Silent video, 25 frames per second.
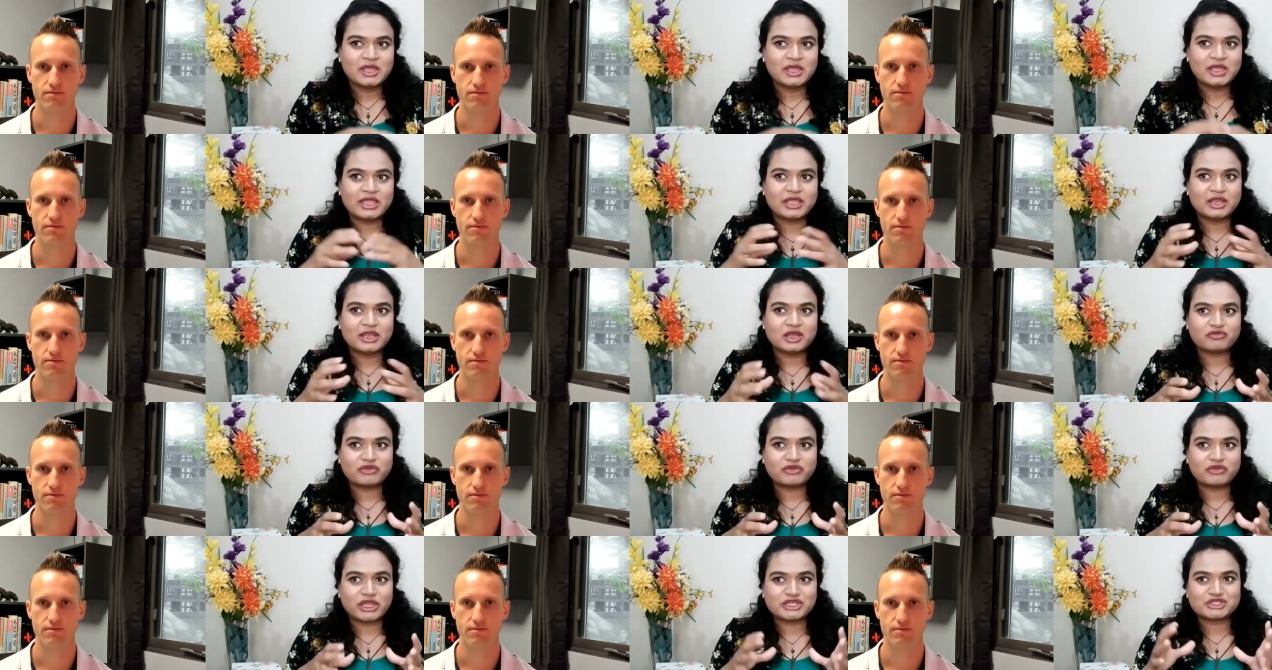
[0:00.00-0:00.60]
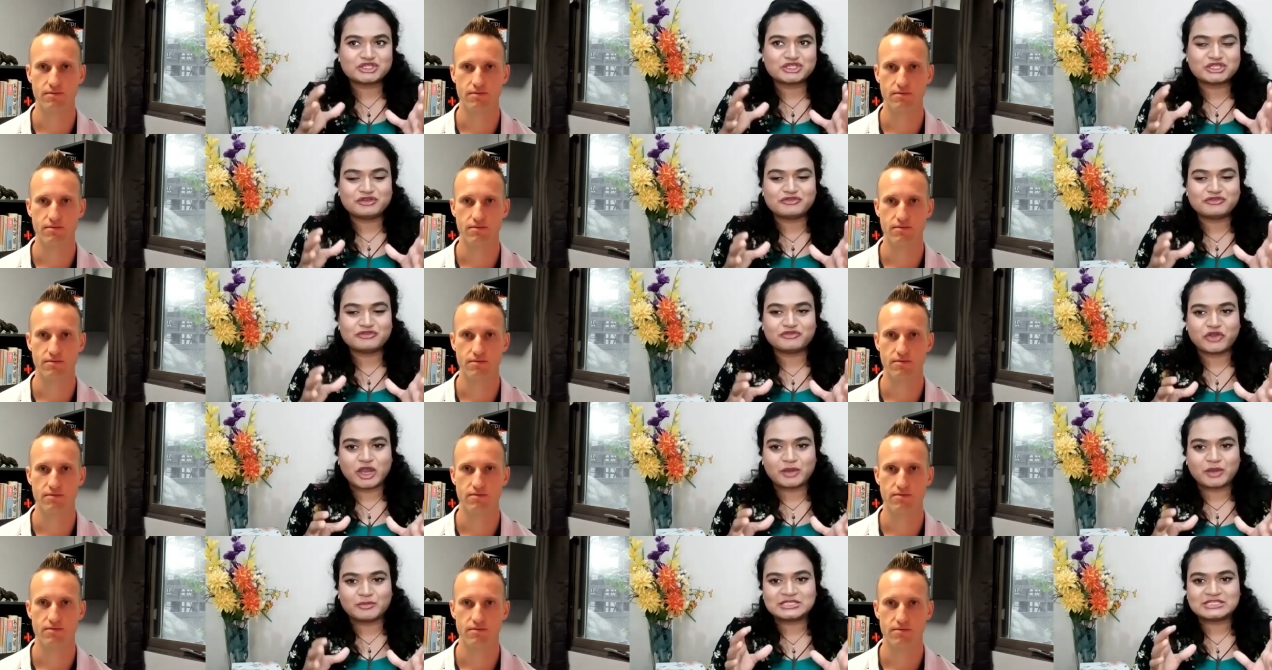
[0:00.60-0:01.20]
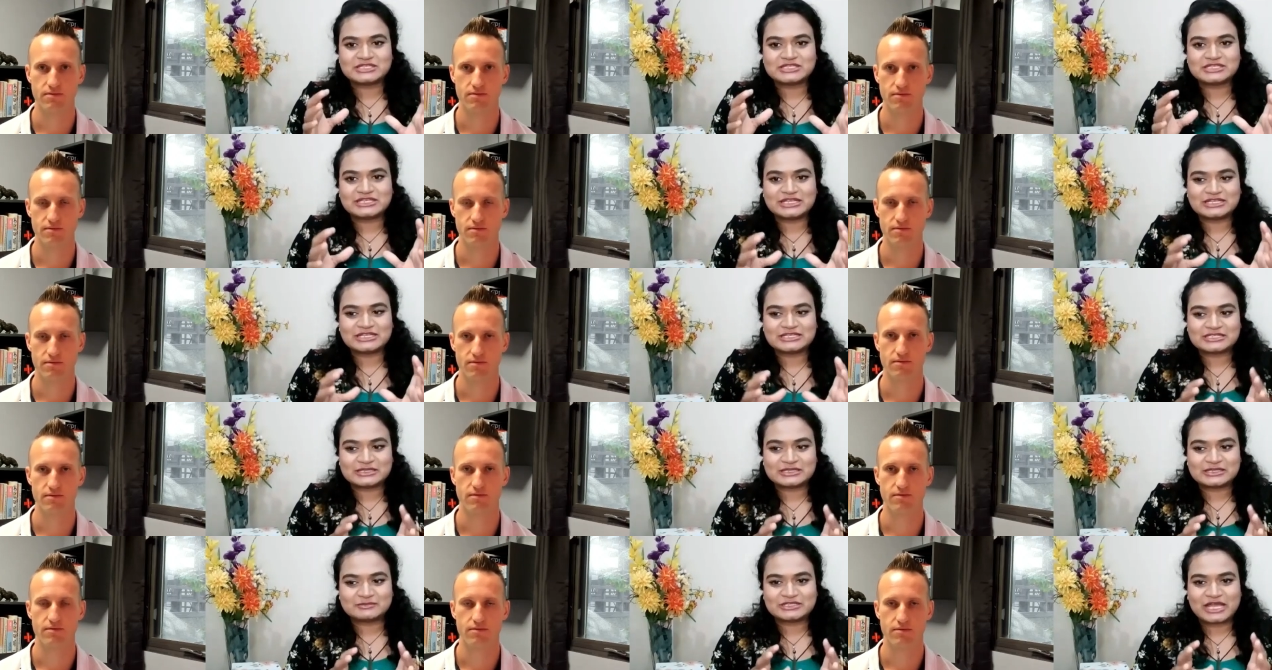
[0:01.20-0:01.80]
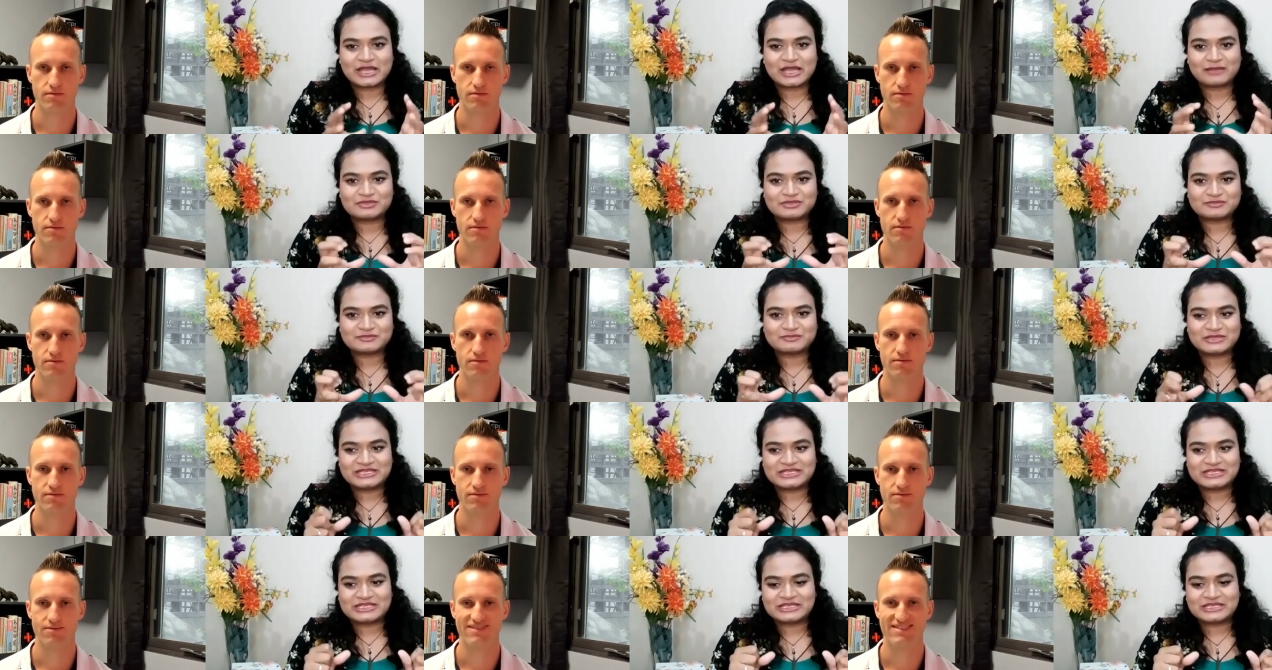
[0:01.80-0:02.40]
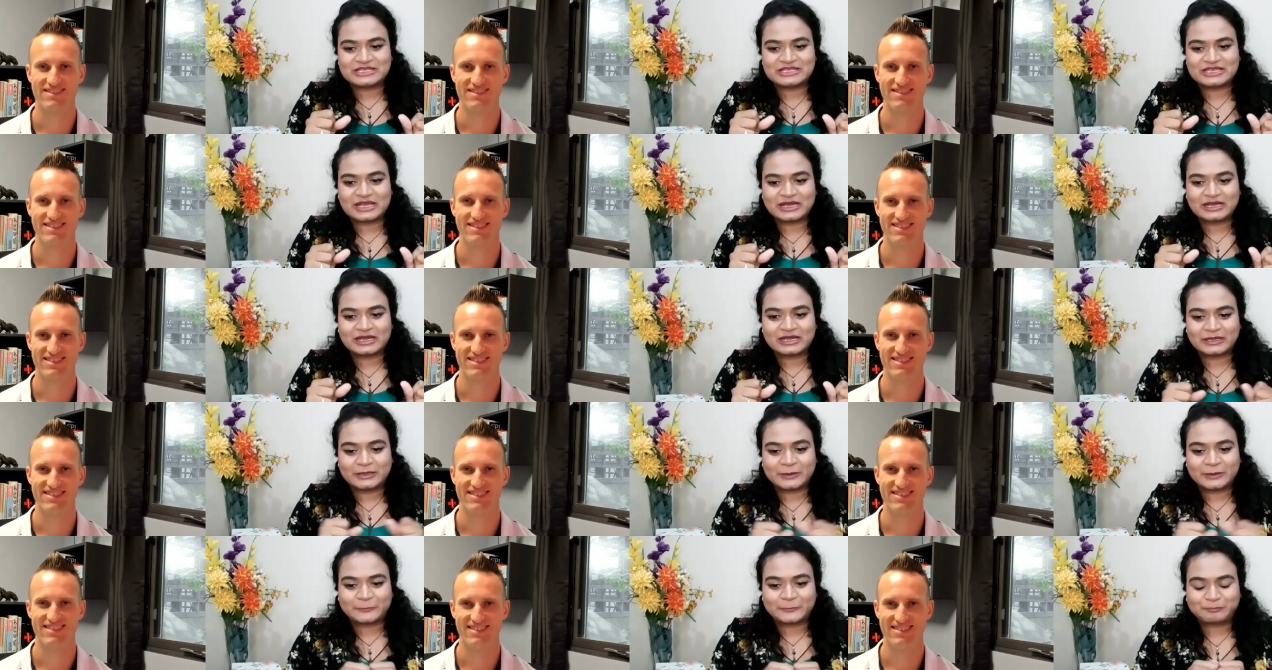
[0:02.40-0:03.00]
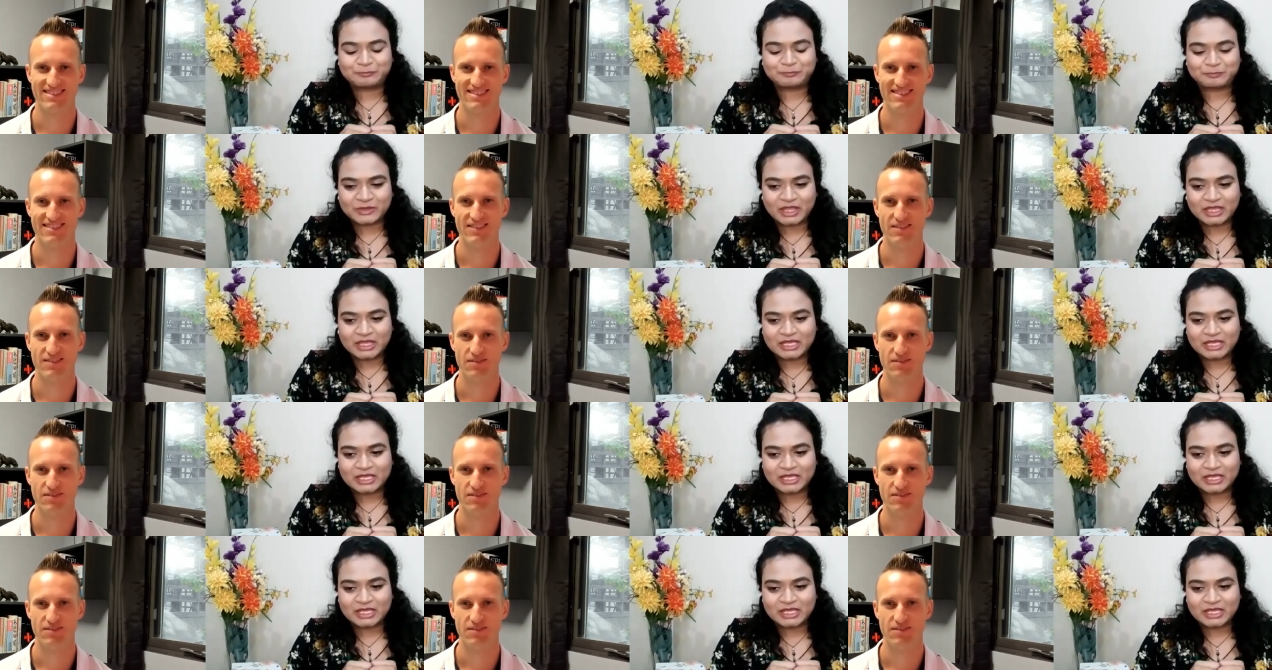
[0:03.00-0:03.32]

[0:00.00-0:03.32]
Speaker 1: innovation in pharmacy can sometimes the um,